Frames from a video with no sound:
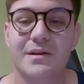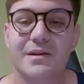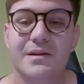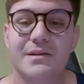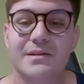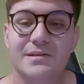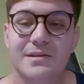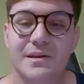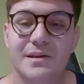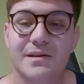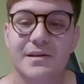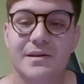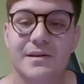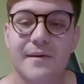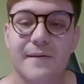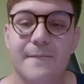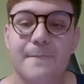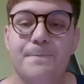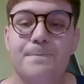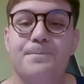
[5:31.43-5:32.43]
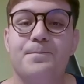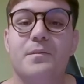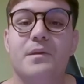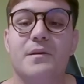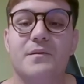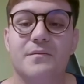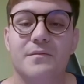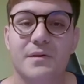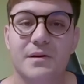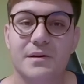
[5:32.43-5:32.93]
say,
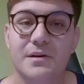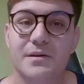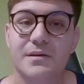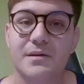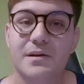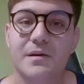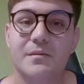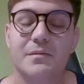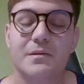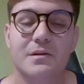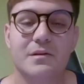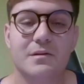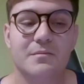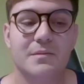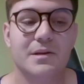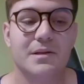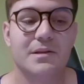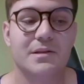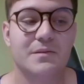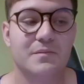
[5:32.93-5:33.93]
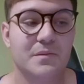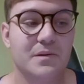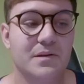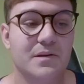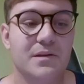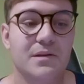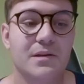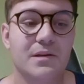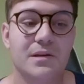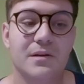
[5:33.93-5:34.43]
fuck it, I'm gonna make this
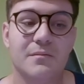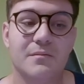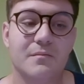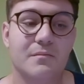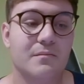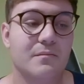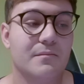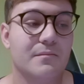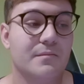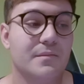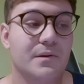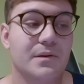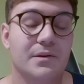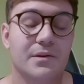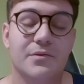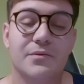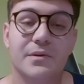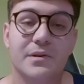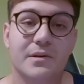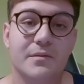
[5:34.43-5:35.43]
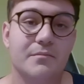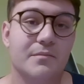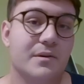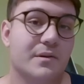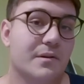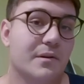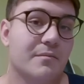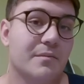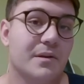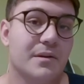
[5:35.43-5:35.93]
money and I'm gonna quit it.
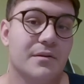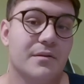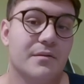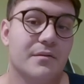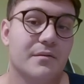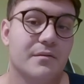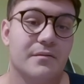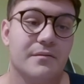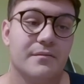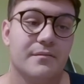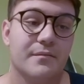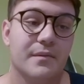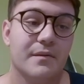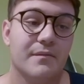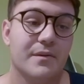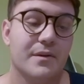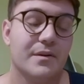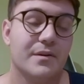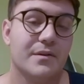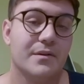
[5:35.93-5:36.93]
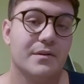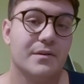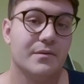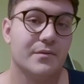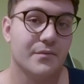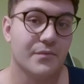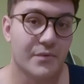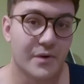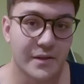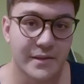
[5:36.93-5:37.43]
But I mean, if you
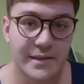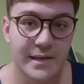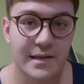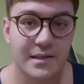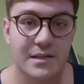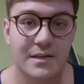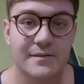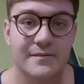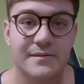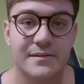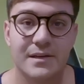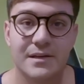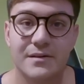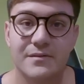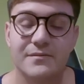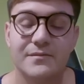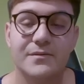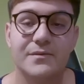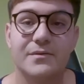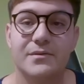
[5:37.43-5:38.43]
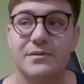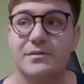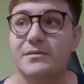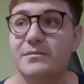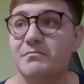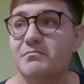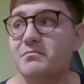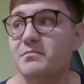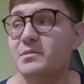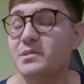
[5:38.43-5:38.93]
could run that lifestyle
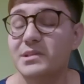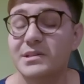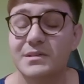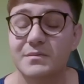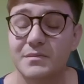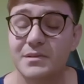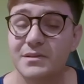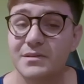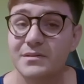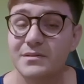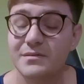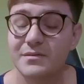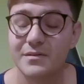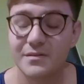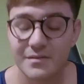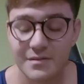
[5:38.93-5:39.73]
for six months,